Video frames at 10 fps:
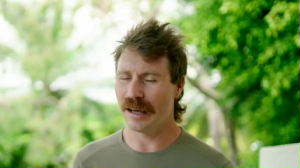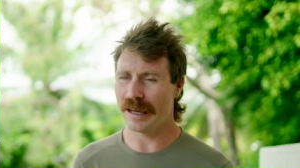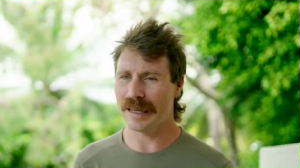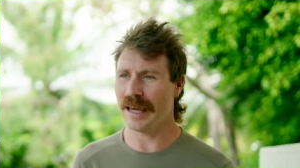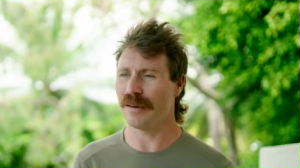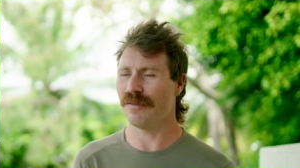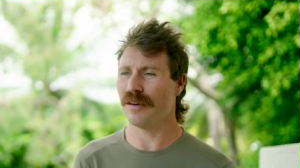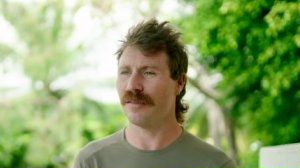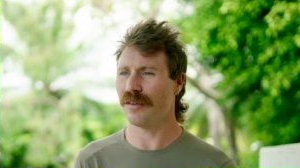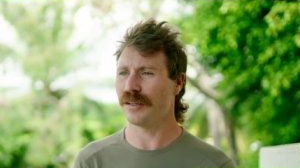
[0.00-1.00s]
again
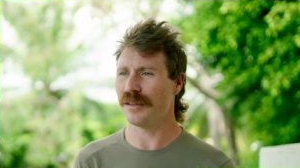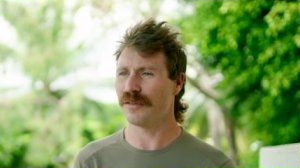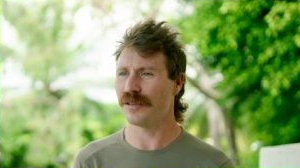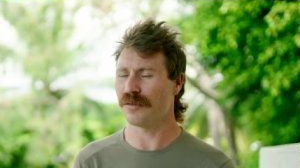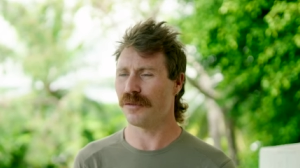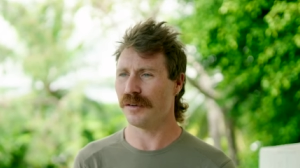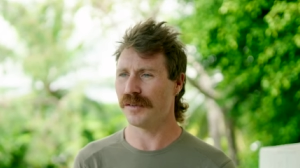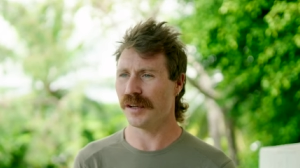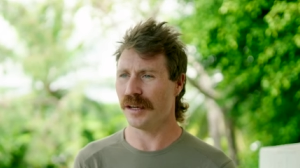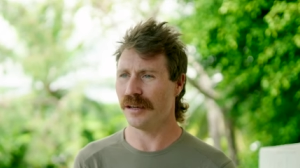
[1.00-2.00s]
very, very different to the road
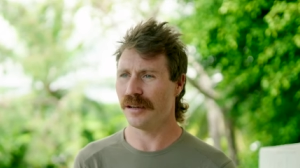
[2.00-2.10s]
scene.